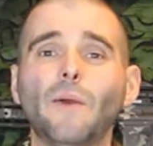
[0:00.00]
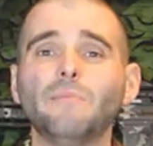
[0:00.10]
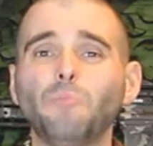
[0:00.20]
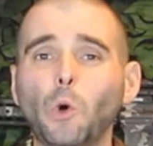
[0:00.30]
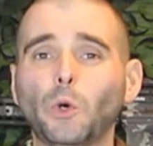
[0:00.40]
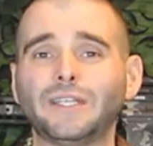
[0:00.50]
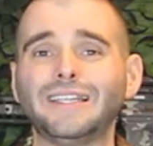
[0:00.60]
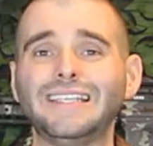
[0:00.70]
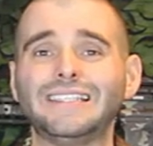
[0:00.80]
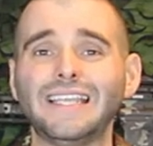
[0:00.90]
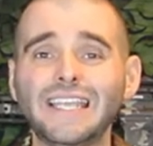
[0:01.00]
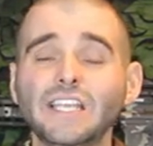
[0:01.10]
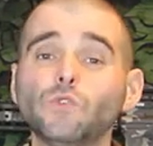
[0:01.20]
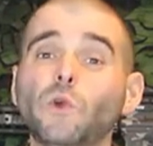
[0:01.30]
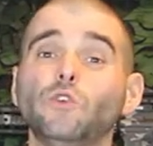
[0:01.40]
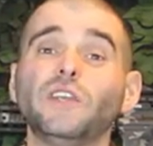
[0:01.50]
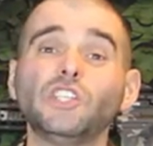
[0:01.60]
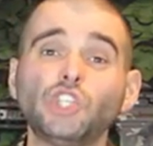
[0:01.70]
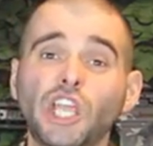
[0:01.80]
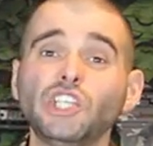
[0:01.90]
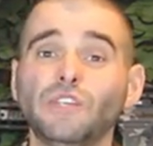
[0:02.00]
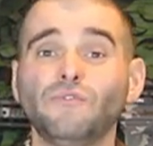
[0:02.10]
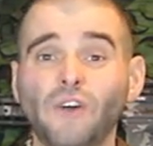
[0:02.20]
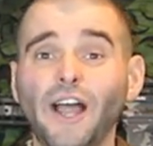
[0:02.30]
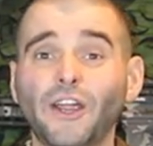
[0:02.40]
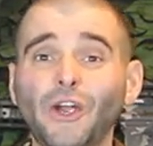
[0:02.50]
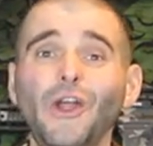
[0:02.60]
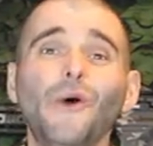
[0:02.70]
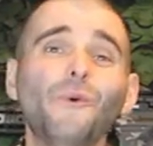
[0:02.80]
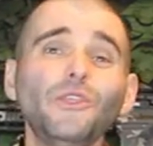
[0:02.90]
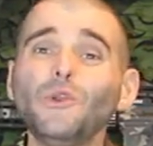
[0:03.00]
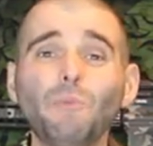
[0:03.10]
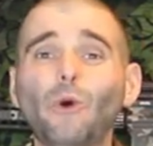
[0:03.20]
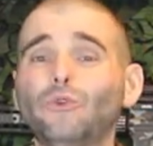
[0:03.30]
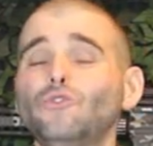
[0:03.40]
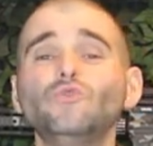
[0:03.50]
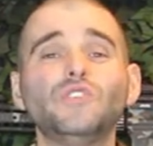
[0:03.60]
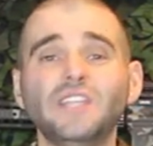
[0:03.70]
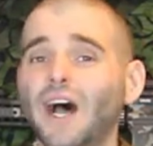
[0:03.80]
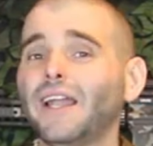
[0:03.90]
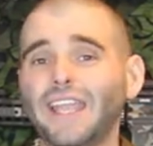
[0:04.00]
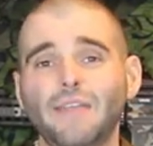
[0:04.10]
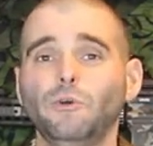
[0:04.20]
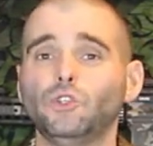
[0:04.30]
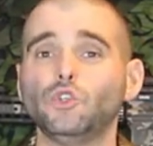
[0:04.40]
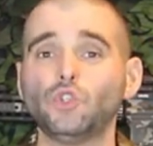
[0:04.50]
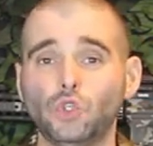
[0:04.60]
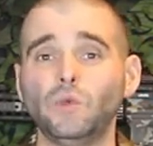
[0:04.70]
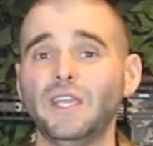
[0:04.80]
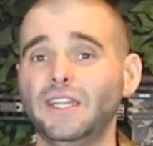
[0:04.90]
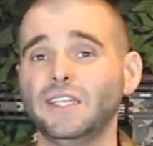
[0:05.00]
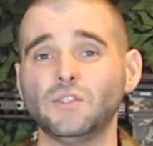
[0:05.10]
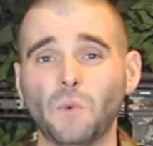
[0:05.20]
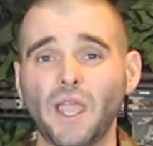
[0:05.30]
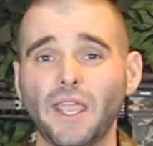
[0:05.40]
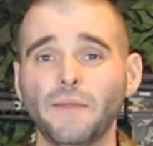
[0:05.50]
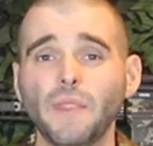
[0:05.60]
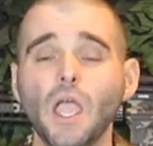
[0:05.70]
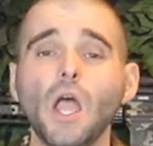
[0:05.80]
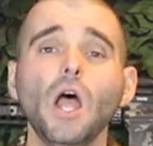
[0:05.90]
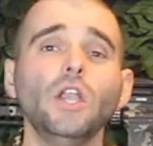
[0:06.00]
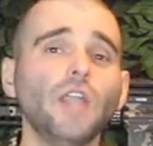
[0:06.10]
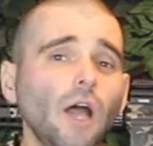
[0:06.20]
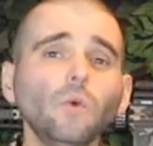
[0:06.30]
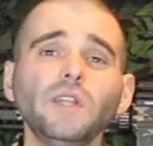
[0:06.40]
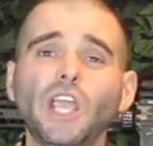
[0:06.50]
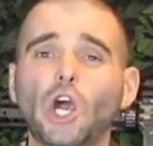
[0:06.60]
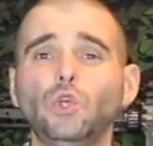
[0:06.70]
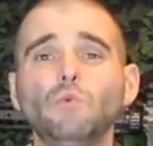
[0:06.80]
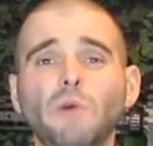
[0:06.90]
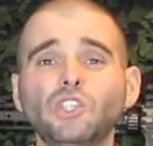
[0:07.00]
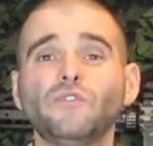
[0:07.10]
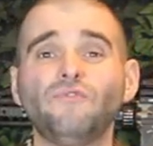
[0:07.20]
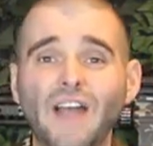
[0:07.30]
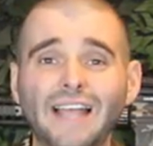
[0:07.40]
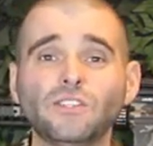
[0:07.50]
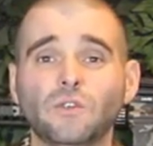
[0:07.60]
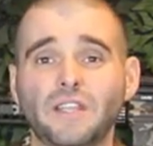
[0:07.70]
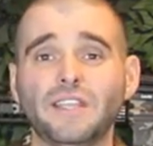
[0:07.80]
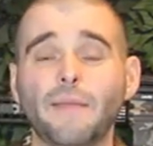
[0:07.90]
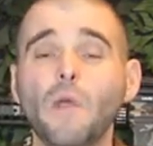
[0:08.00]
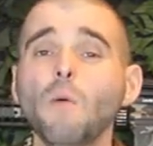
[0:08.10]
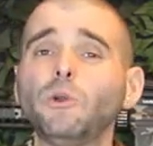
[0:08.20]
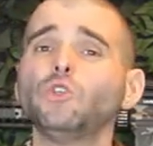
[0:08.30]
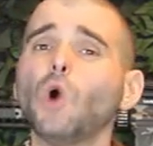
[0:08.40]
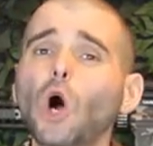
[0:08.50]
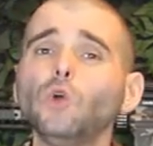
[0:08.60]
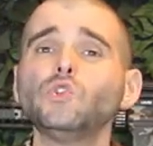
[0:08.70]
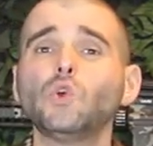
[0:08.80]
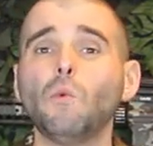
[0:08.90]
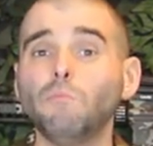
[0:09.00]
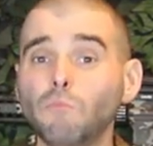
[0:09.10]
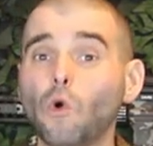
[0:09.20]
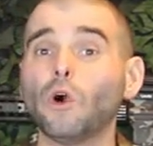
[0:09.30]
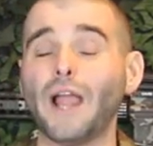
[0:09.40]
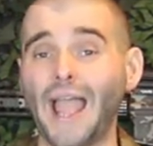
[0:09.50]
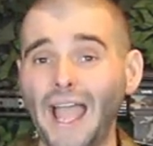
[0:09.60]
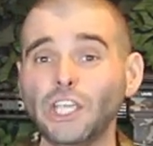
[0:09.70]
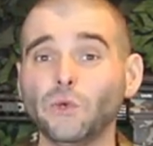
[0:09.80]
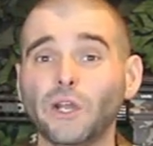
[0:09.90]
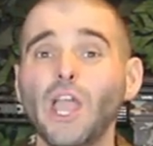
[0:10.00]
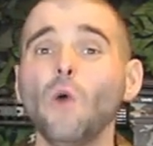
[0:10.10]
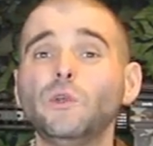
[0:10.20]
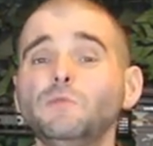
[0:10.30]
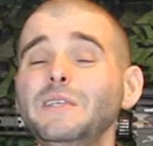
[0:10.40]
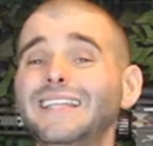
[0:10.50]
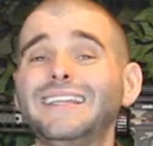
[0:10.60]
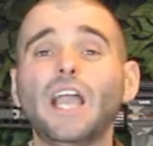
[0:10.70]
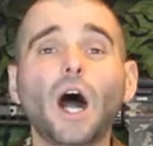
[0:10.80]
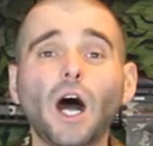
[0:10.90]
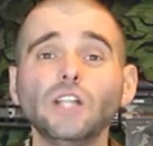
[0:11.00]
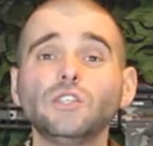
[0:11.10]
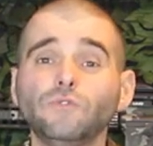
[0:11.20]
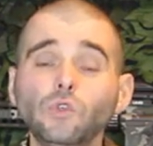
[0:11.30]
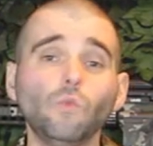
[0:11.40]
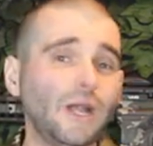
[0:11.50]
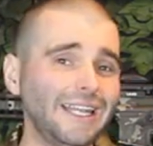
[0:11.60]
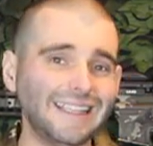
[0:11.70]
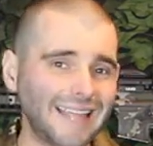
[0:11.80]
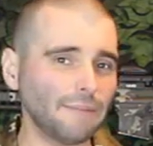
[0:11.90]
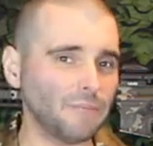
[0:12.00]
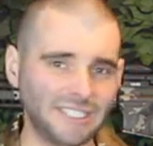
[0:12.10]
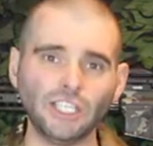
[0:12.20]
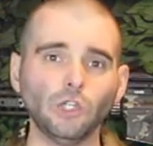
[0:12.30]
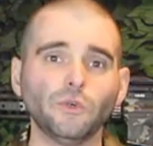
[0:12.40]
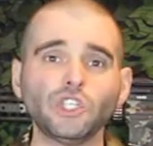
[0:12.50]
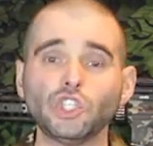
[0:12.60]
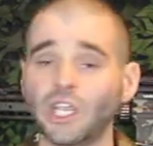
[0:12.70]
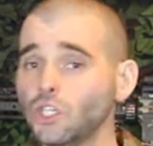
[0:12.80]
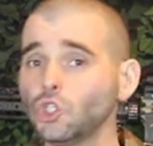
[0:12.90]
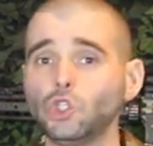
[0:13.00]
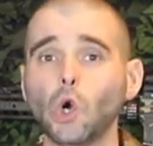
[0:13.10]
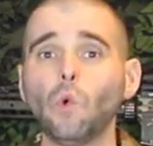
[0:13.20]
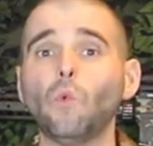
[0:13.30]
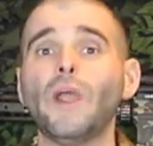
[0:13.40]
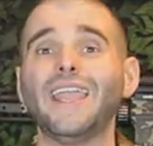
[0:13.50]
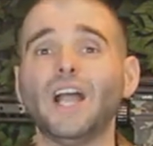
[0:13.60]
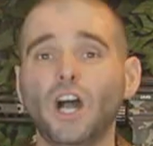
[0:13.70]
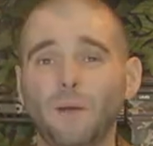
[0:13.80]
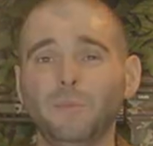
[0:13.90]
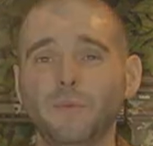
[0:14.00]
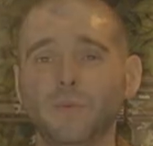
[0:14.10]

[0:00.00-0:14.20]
important this is when you're exchanging fire with an opponent who's not able to shoot in this way. Not only are you much faster than them, but you're also more accurate, which means that the odds of you winning that particular exchange go way up.